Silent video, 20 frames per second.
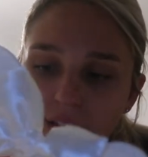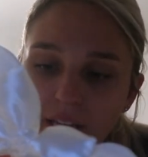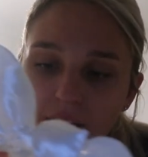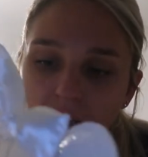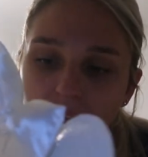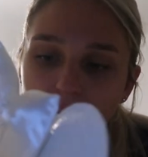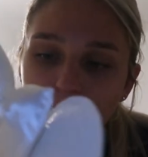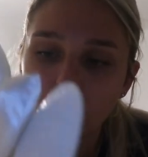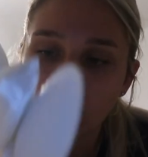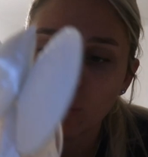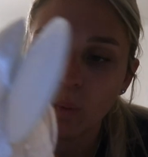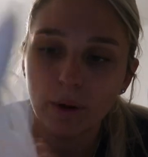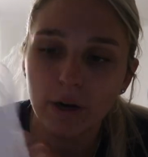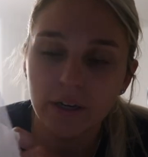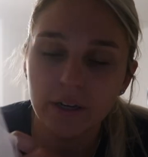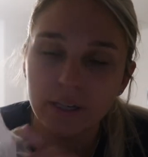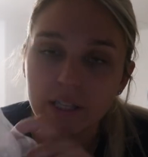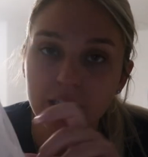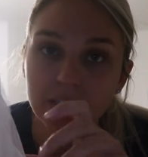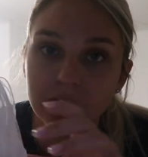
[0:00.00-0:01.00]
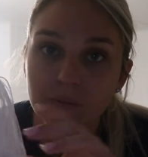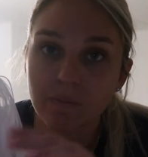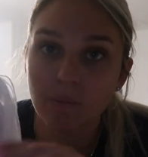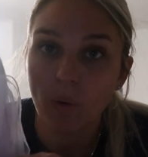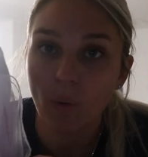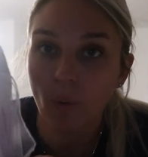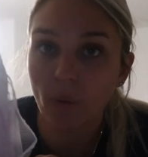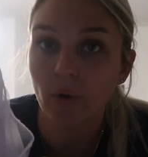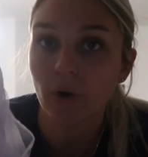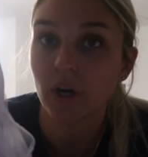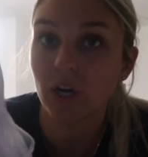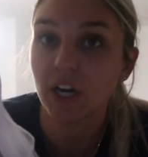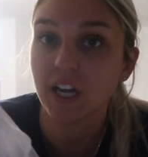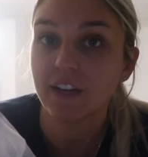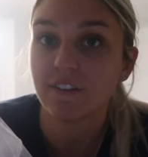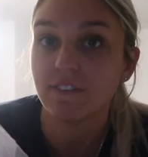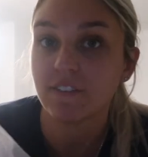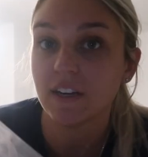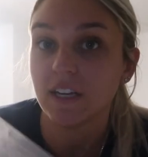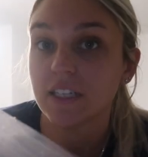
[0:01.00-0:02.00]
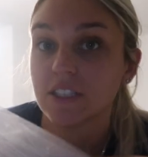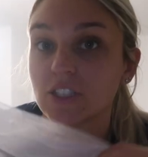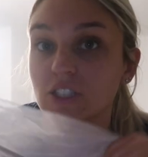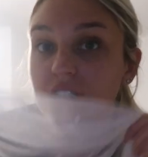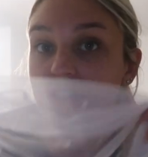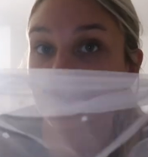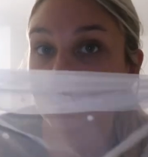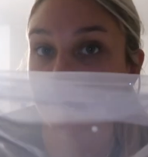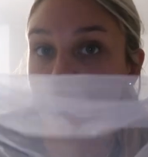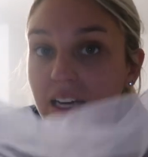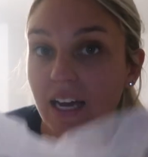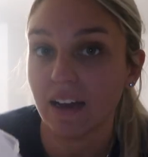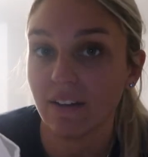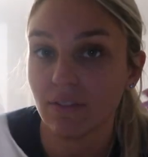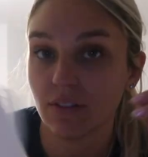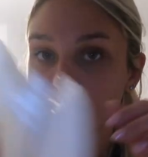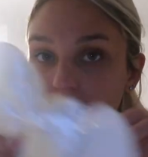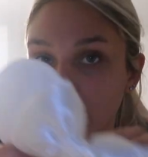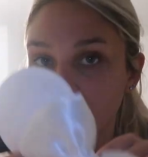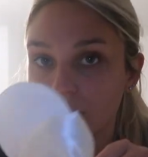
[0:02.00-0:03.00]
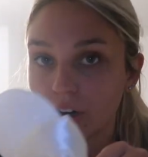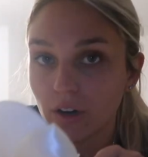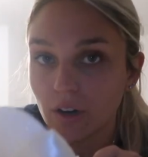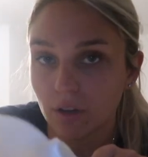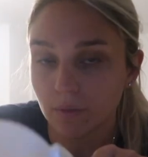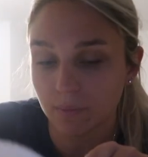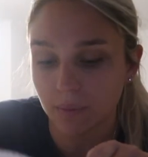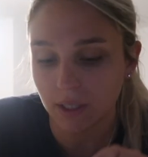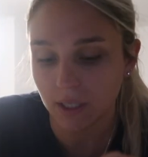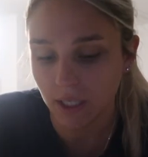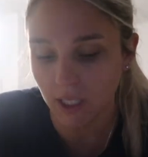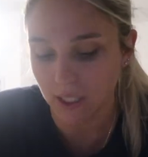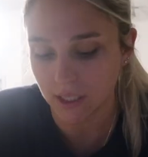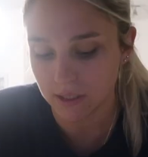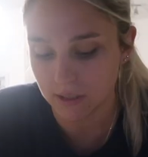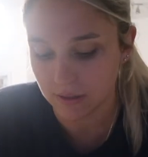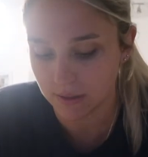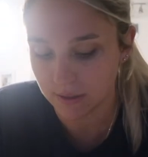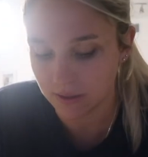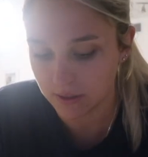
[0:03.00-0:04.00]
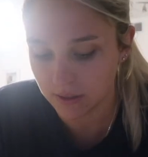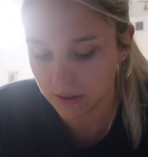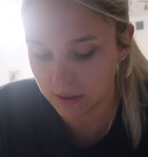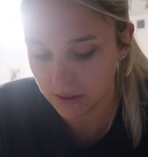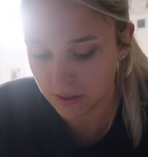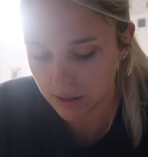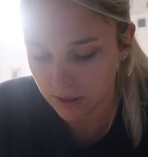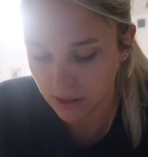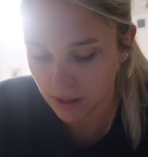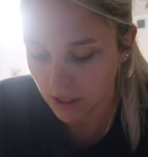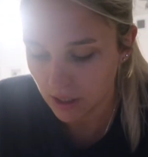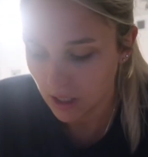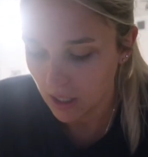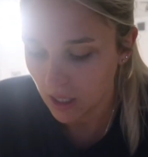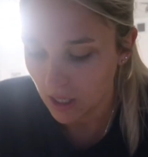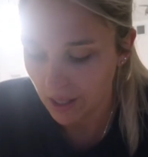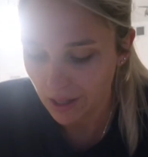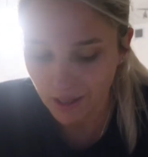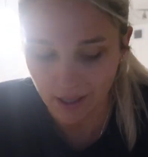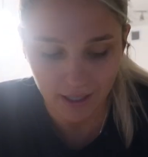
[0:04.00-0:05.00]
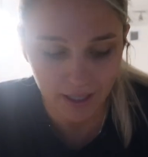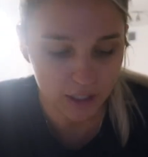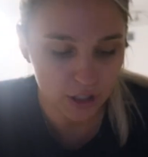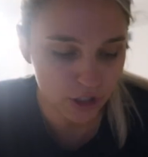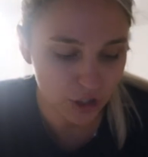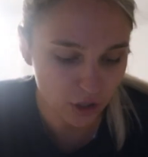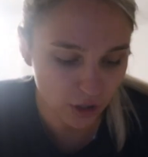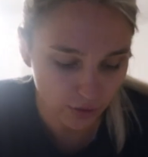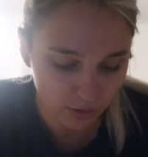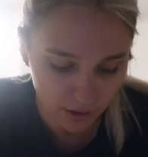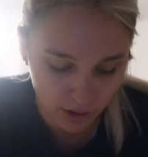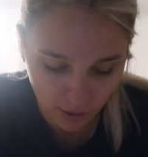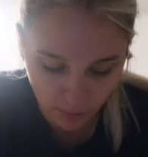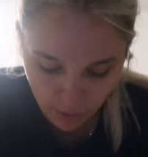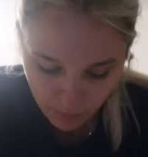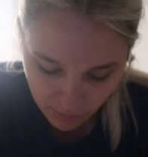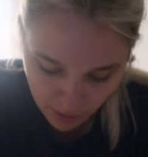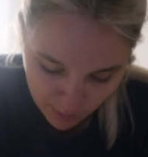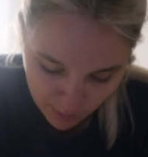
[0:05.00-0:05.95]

like I would wear these more if I just didn't have the veil, because like, I just don't really want